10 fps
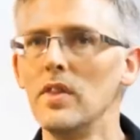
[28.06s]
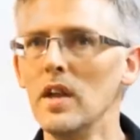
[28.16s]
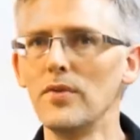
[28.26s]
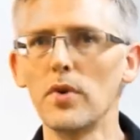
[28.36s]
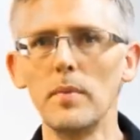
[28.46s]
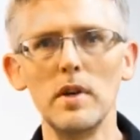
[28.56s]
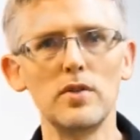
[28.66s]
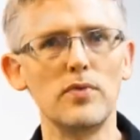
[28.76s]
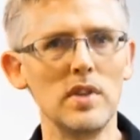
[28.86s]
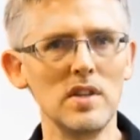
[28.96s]
The
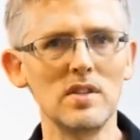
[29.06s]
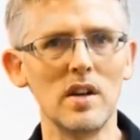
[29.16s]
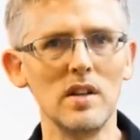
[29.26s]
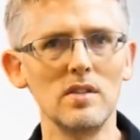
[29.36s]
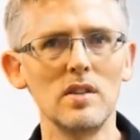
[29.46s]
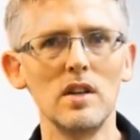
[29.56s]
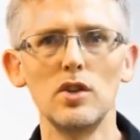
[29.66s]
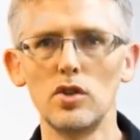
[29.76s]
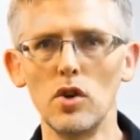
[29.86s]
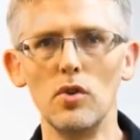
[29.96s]
information for these studies
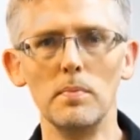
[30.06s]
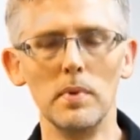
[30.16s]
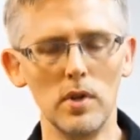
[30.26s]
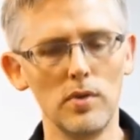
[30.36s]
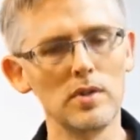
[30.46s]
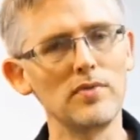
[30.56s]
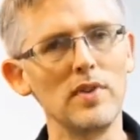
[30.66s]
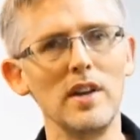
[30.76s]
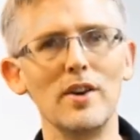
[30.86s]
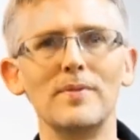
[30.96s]
is shown below this
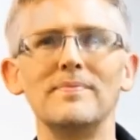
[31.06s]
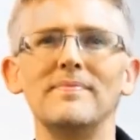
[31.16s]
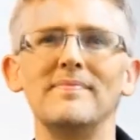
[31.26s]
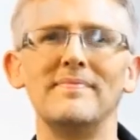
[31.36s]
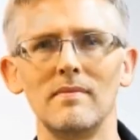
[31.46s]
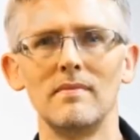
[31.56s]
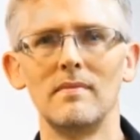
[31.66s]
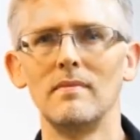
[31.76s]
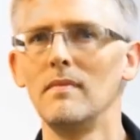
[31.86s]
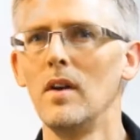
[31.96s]
video.
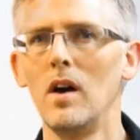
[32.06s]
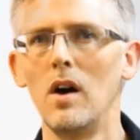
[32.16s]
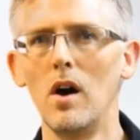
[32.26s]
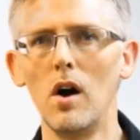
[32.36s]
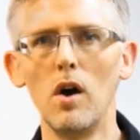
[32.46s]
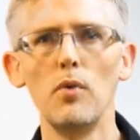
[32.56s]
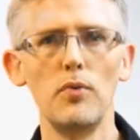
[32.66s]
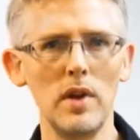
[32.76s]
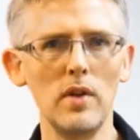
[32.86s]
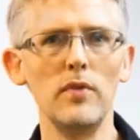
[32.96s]
All
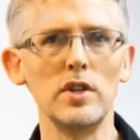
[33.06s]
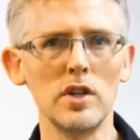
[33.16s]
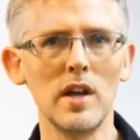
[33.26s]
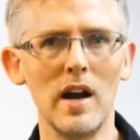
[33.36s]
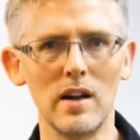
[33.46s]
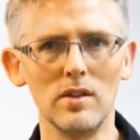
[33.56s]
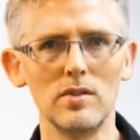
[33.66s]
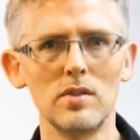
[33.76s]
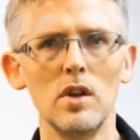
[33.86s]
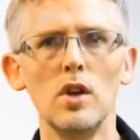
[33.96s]
Fatal Vision
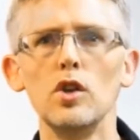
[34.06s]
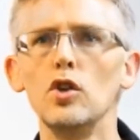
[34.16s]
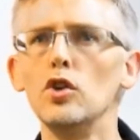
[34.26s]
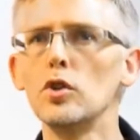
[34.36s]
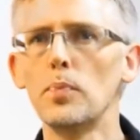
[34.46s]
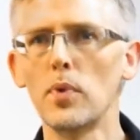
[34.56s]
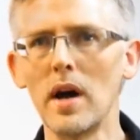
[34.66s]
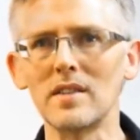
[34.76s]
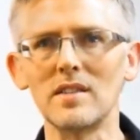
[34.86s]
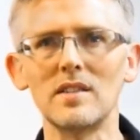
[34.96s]
goggles use a
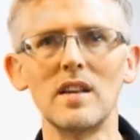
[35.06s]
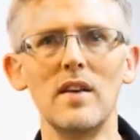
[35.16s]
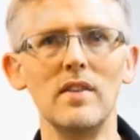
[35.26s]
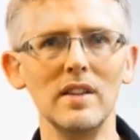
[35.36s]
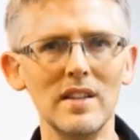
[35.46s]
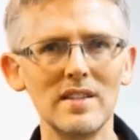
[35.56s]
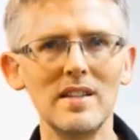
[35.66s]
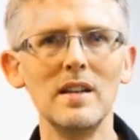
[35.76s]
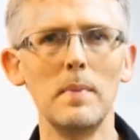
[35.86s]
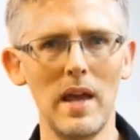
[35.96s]
process of
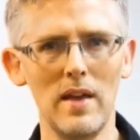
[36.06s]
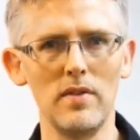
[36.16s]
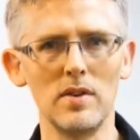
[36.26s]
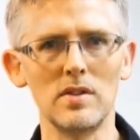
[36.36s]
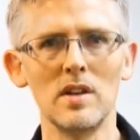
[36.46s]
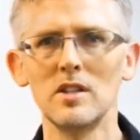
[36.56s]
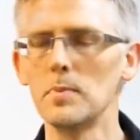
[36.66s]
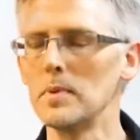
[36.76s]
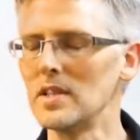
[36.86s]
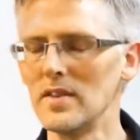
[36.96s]
eliciting behaviors
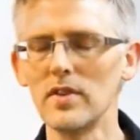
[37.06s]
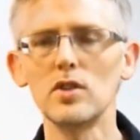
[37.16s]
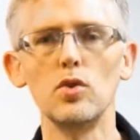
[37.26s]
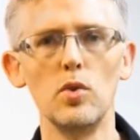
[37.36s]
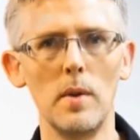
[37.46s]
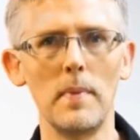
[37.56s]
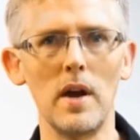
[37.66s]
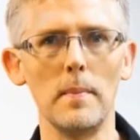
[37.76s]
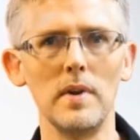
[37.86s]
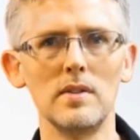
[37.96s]
specific to an
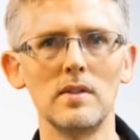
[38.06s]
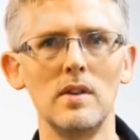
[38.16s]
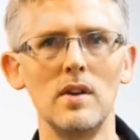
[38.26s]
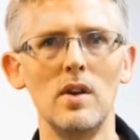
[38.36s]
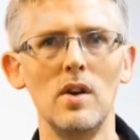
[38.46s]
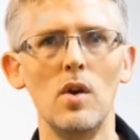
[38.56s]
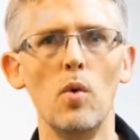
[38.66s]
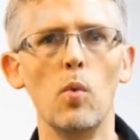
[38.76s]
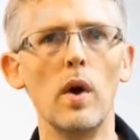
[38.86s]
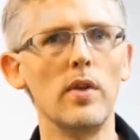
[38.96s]
impairment,
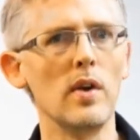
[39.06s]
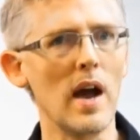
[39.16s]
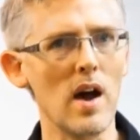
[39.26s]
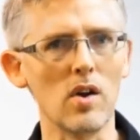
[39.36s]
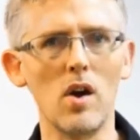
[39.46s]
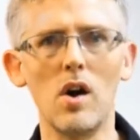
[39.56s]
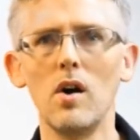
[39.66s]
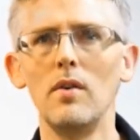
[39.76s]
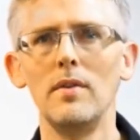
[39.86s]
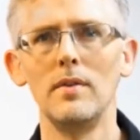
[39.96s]
whether
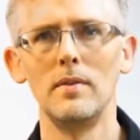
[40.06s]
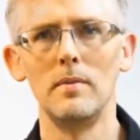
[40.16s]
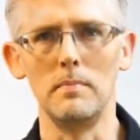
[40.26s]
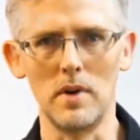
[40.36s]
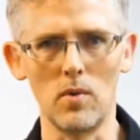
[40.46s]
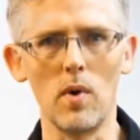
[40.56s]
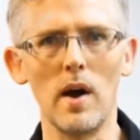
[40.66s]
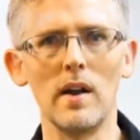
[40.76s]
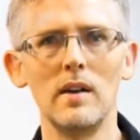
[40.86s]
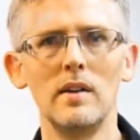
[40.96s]
alcohol,
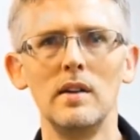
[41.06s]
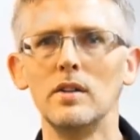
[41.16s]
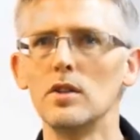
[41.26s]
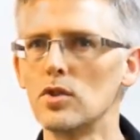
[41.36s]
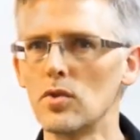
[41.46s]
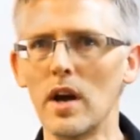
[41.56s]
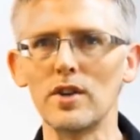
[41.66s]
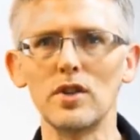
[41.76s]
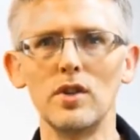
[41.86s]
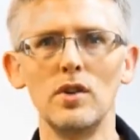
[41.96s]
marijuana,
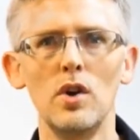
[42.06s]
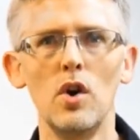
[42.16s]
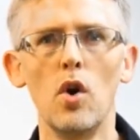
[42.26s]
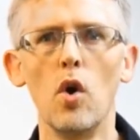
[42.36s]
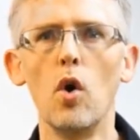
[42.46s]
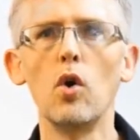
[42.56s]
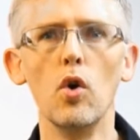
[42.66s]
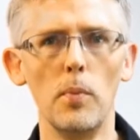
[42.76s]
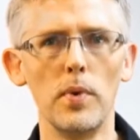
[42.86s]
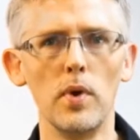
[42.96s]
distraction, or
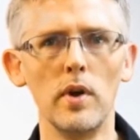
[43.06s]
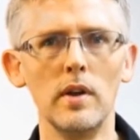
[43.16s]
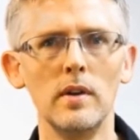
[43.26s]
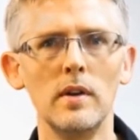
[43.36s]
opioid,